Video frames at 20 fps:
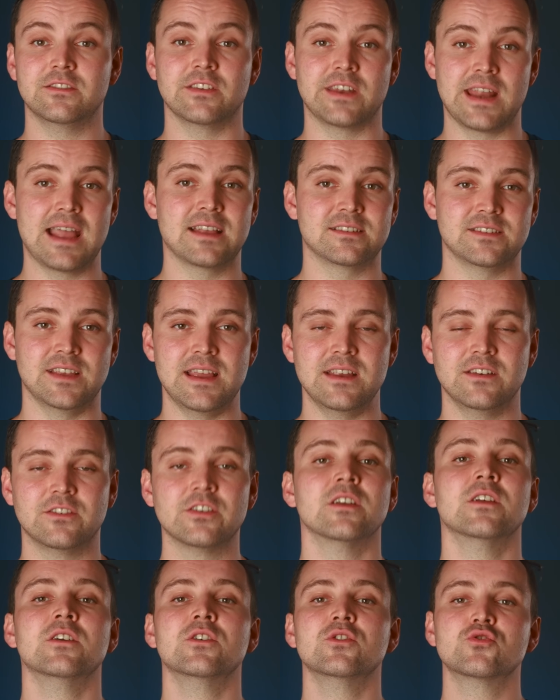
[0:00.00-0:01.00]
is an
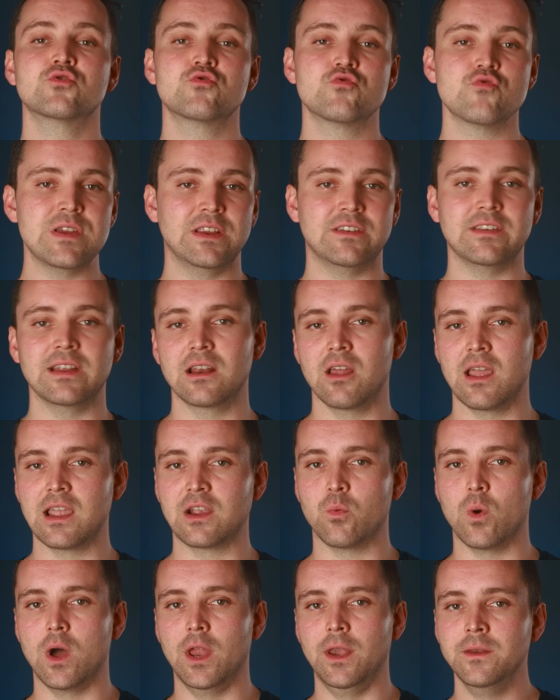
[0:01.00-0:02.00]
asset. Treat it
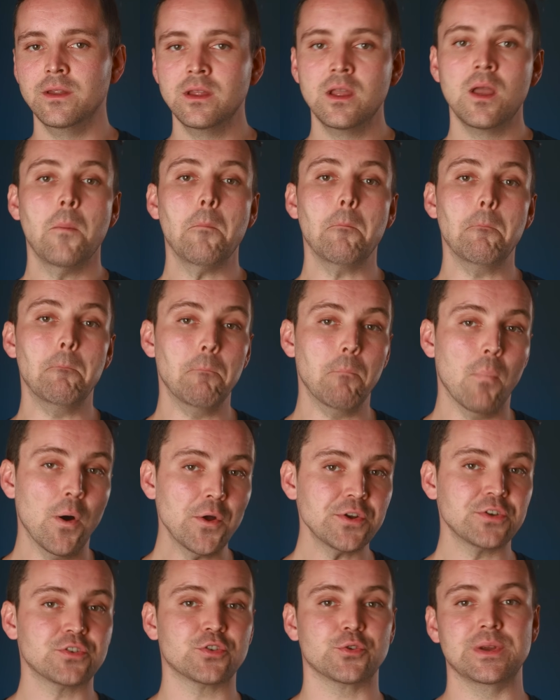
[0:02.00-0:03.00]
like one.
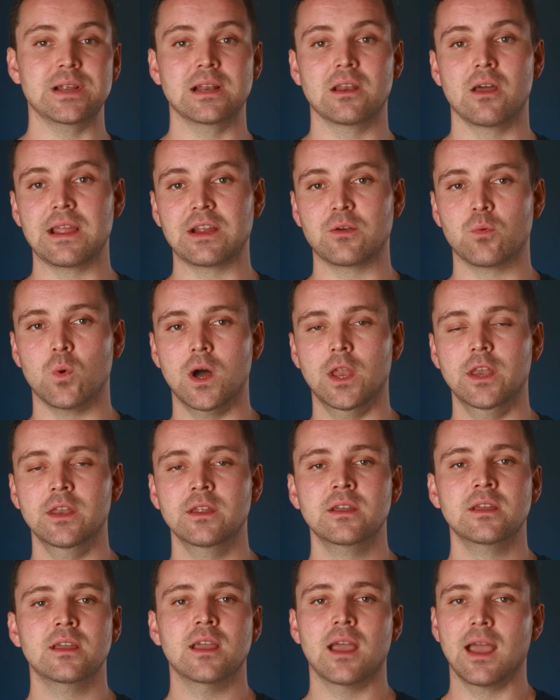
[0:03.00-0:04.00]
Monitor it like one.
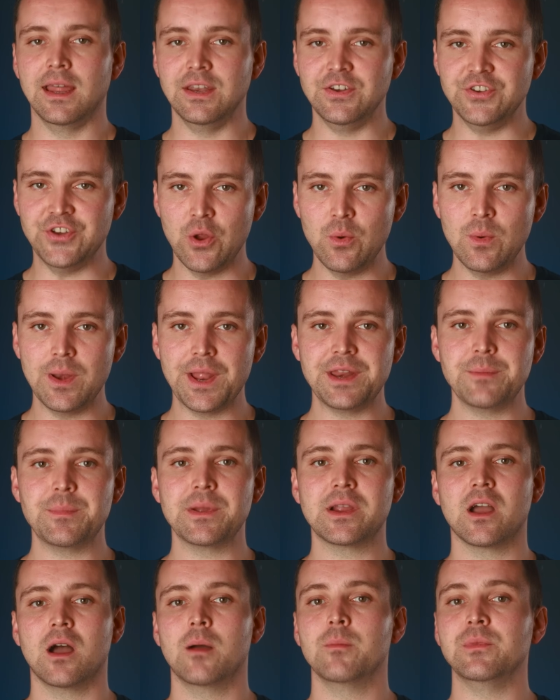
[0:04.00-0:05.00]
And don't let it
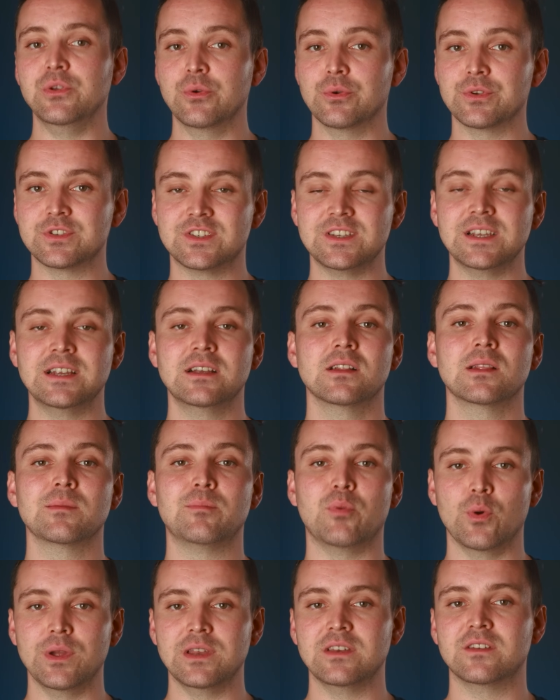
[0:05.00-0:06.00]
become your single
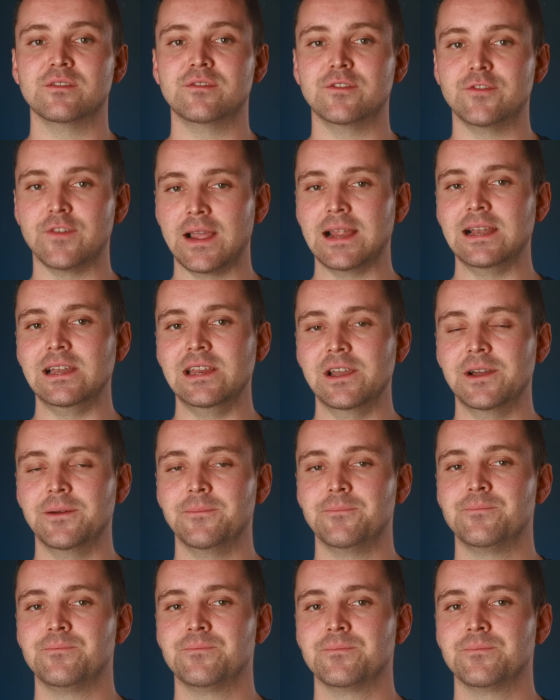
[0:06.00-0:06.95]
point of failure.